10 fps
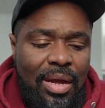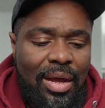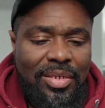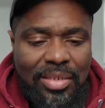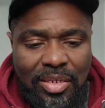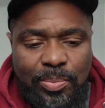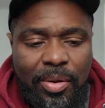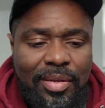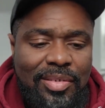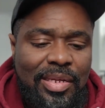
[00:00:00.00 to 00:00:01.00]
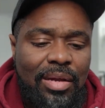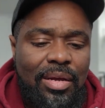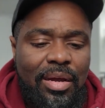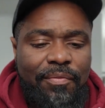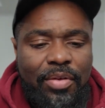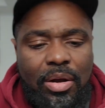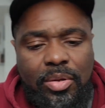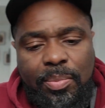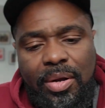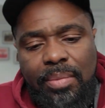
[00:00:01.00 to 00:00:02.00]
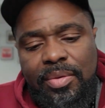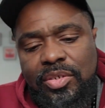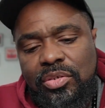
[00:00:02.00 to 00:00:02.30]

I said, let's break this down and kind of figure out what the problem is.